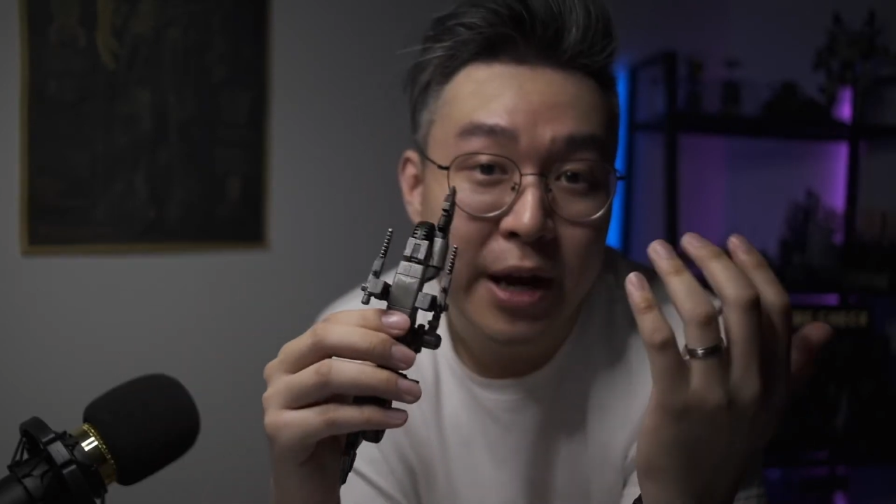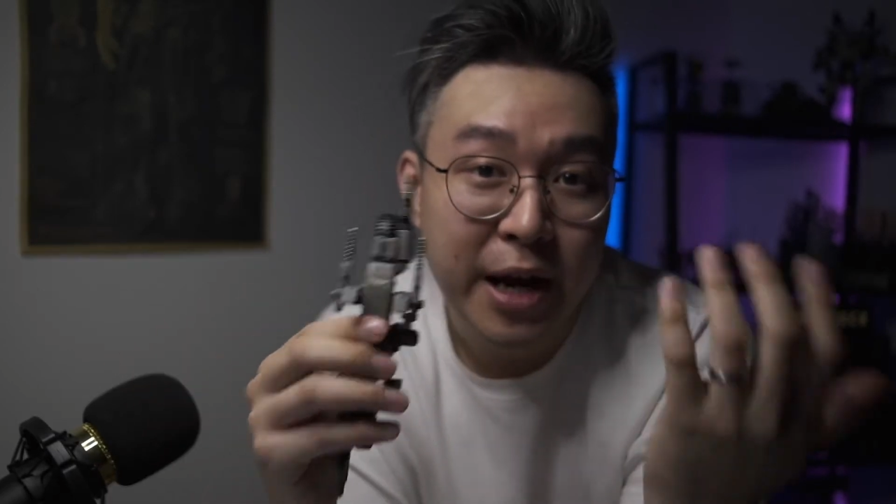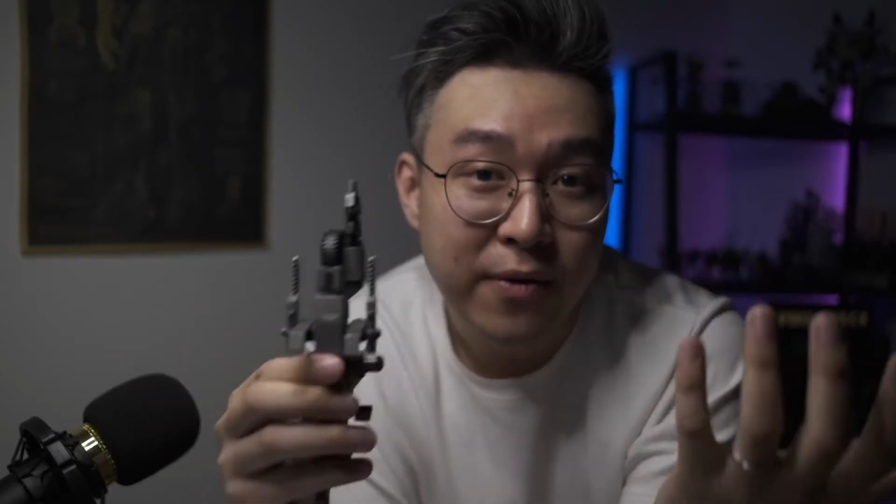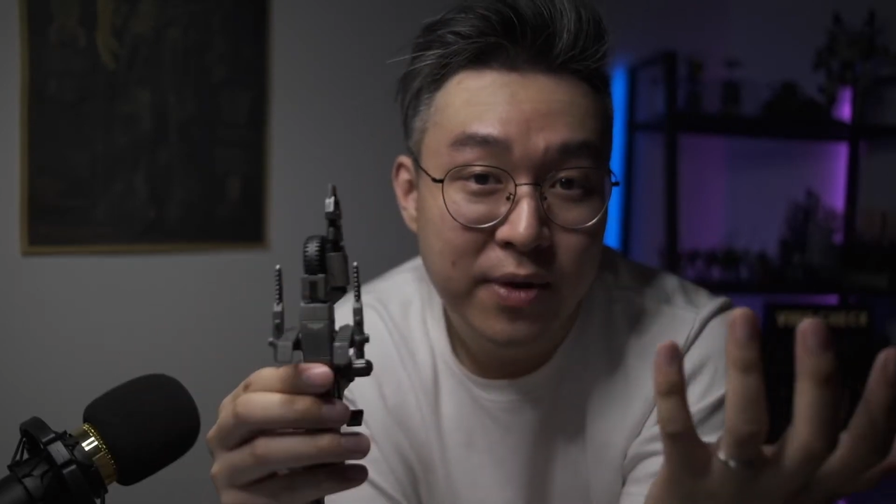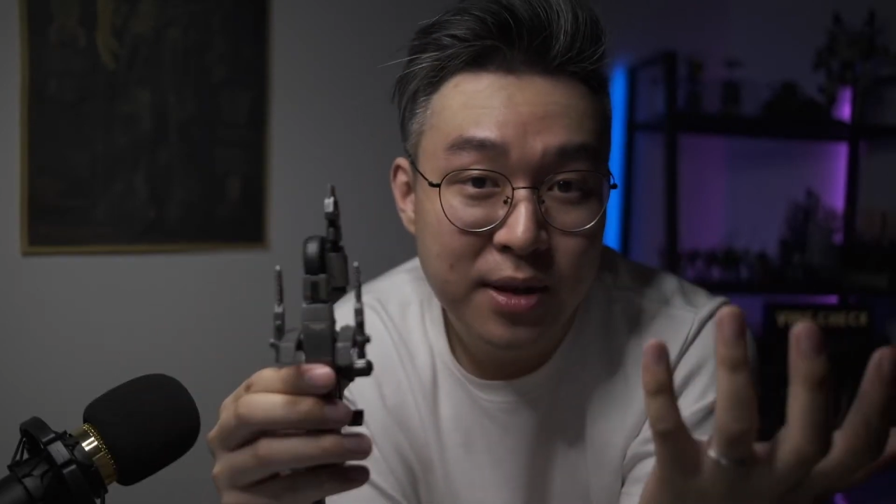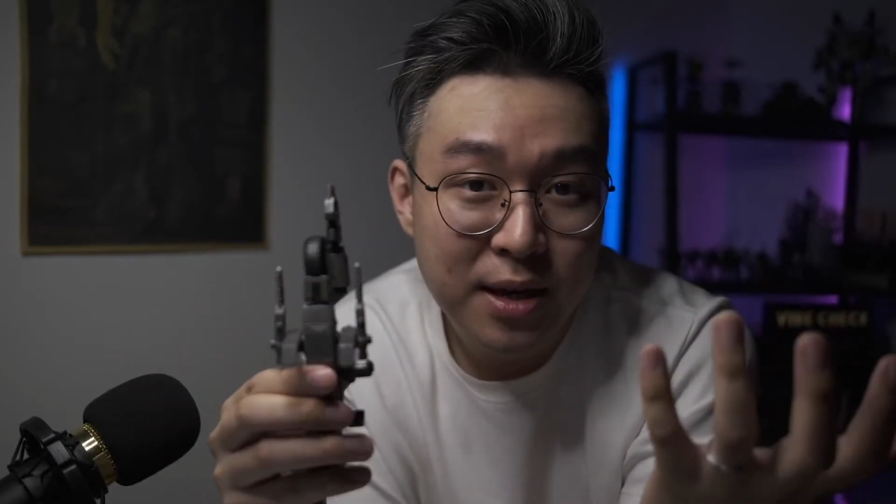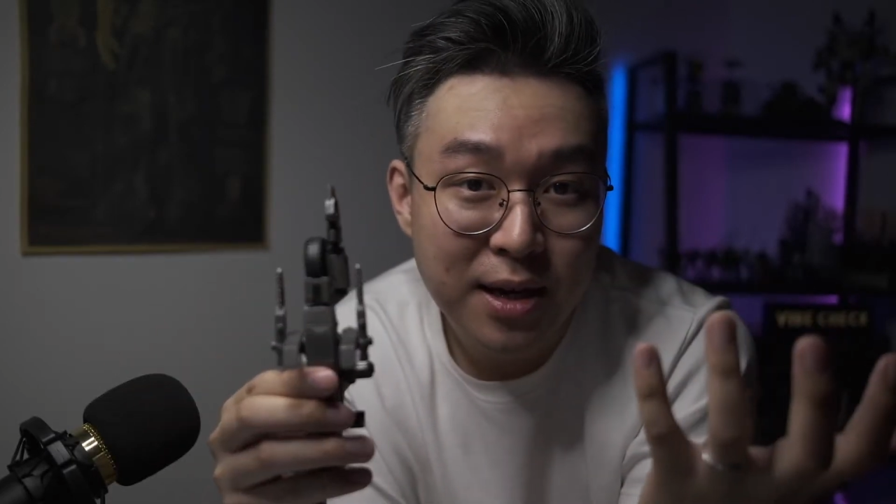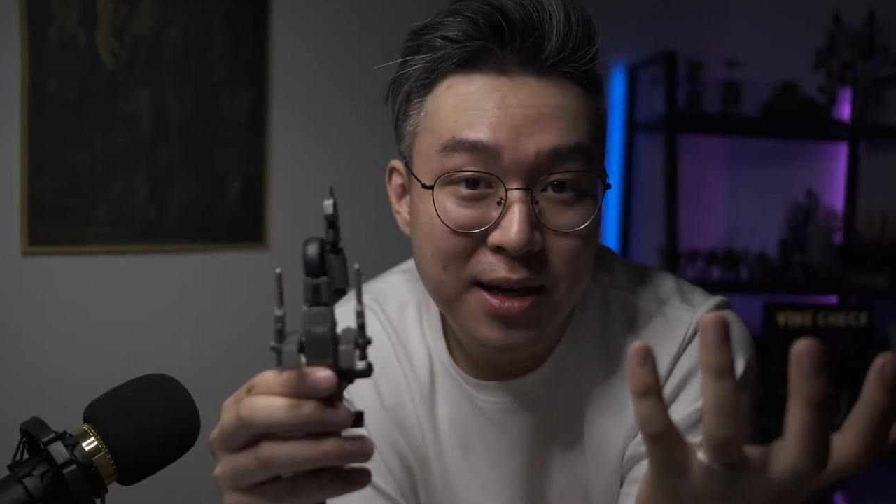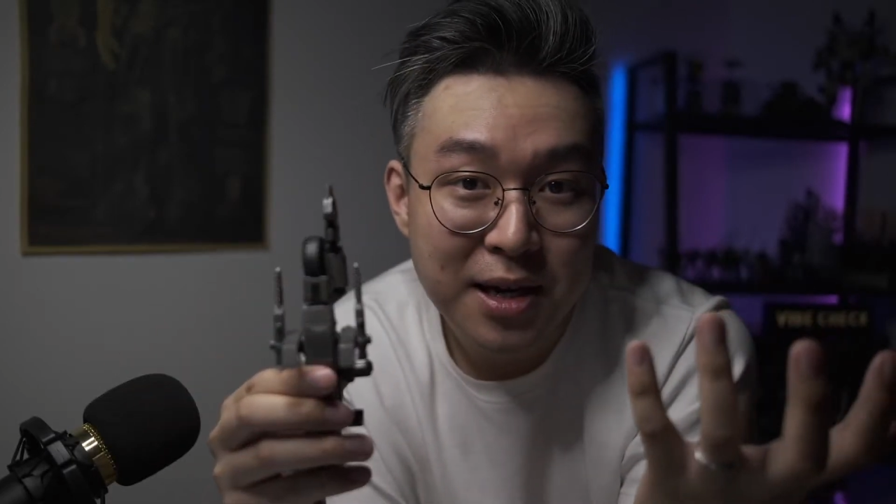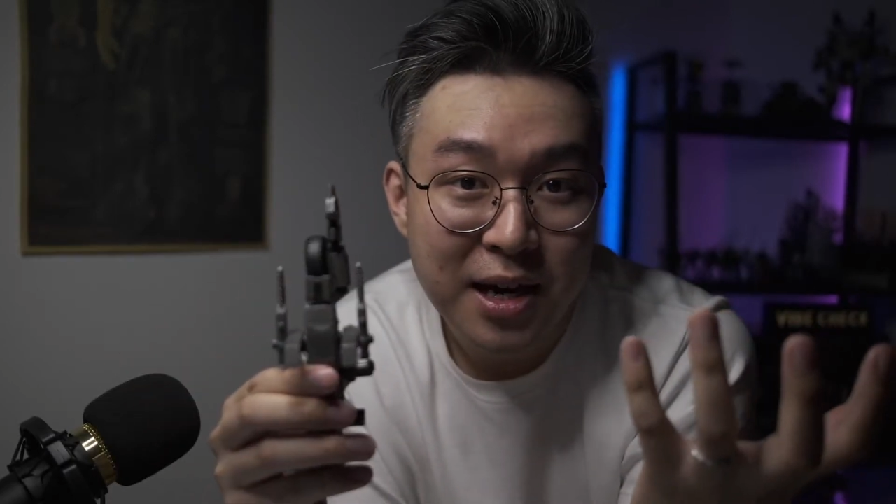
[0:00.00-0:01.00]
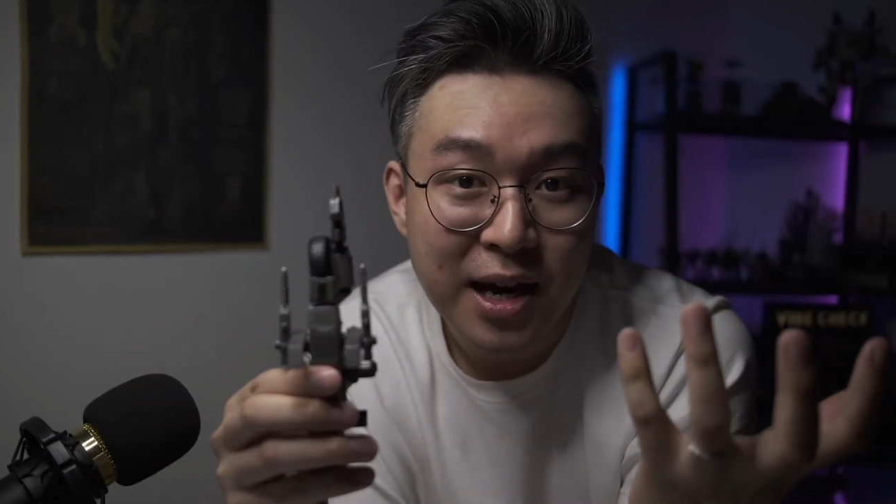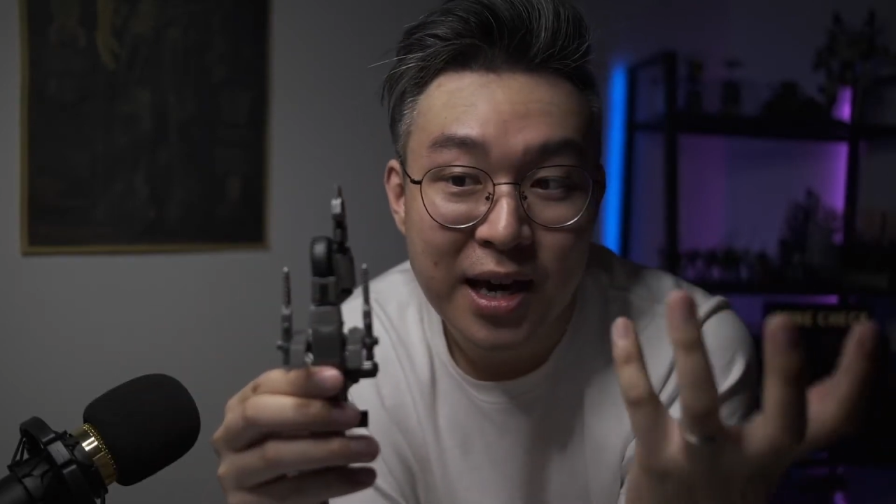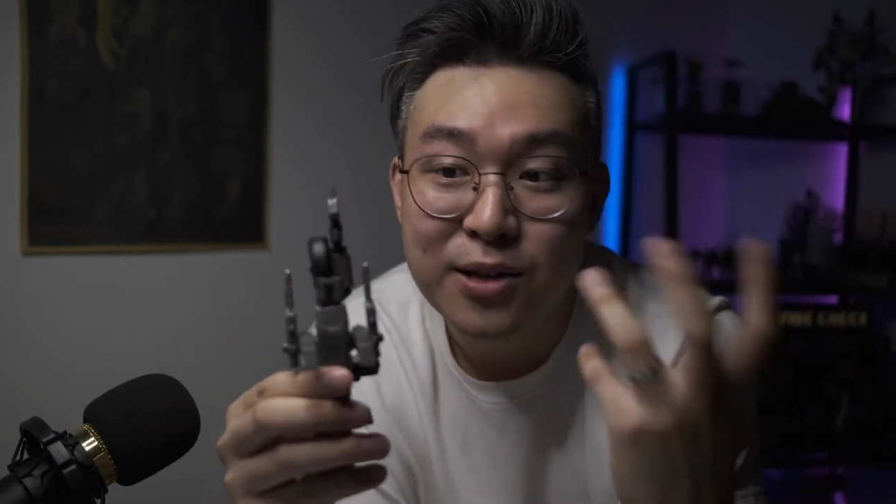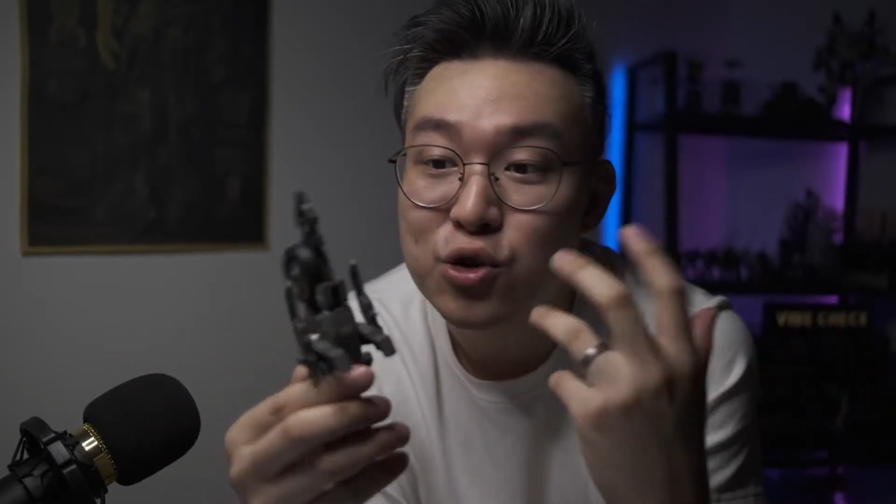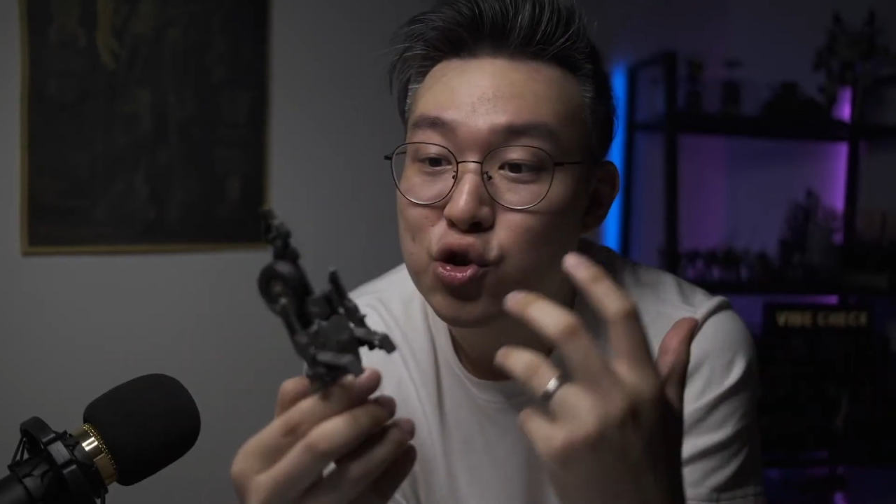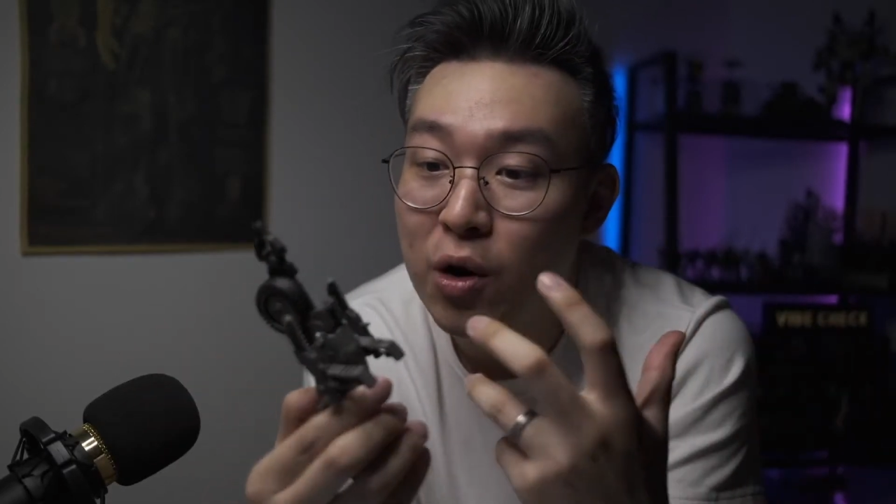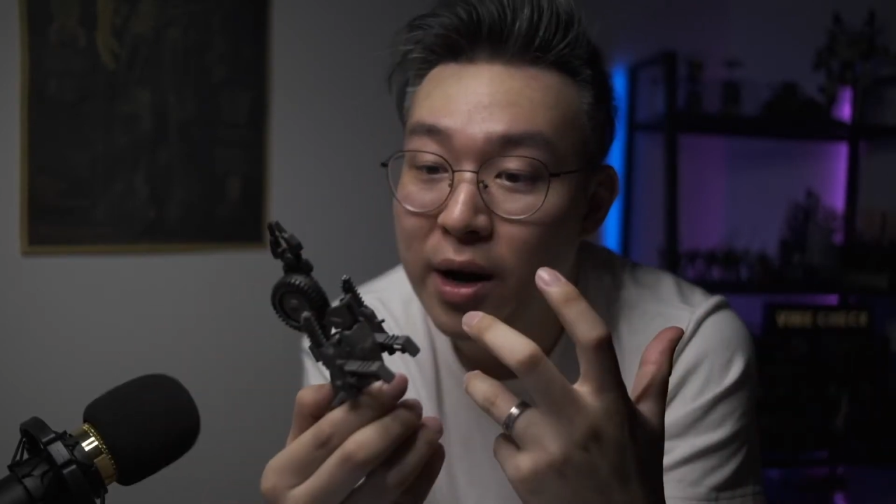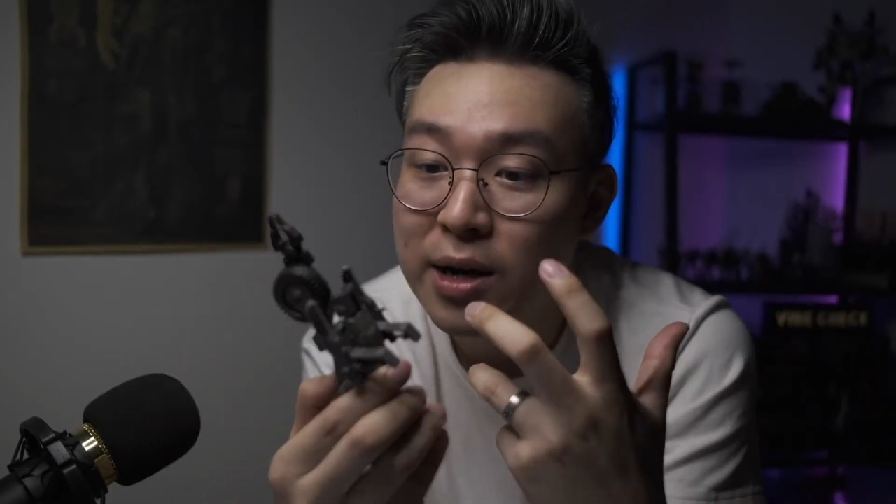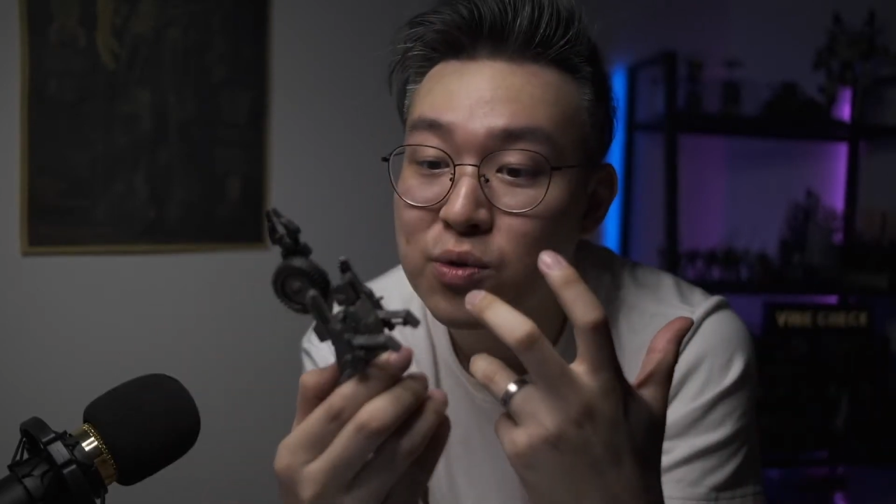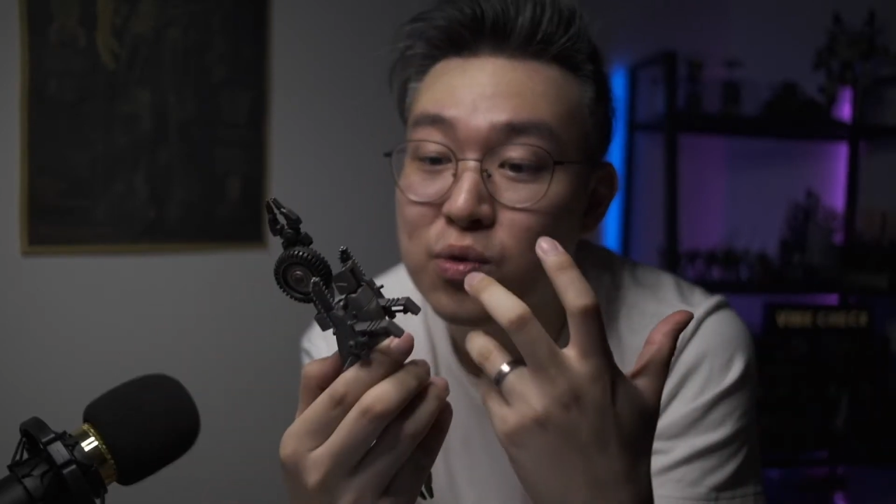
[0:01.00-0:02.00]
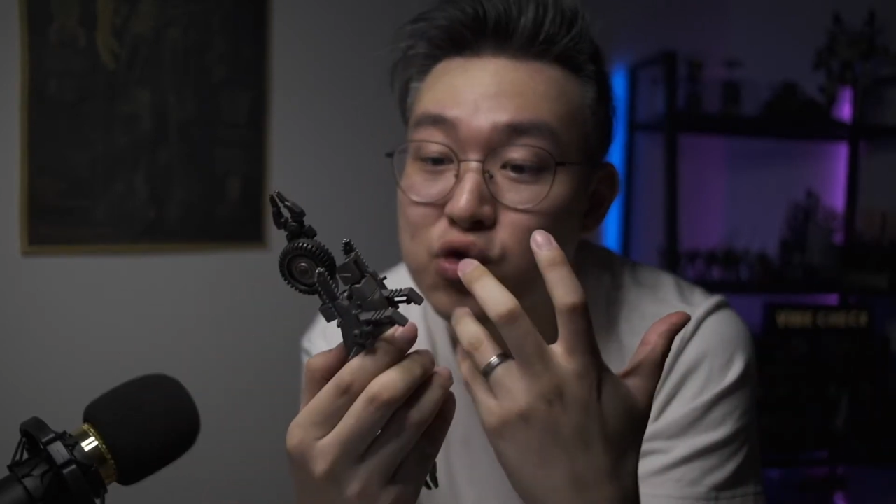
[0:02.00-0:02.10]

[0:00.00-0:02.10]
everything and try to